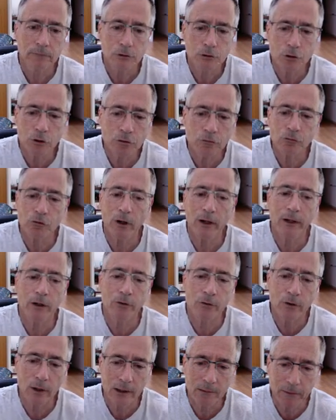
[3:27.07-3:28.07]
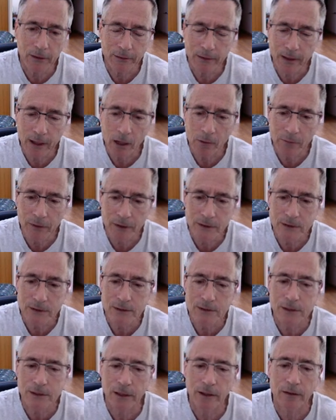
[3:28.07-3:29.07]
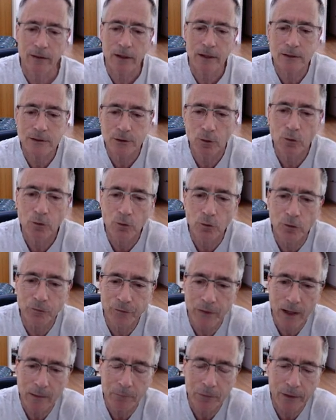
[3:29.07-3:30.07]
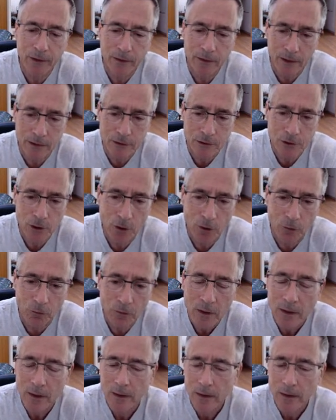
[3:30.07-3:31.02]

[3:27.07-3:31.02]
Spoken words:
shouldn't try to talk about now, because it's a whole topic in its own.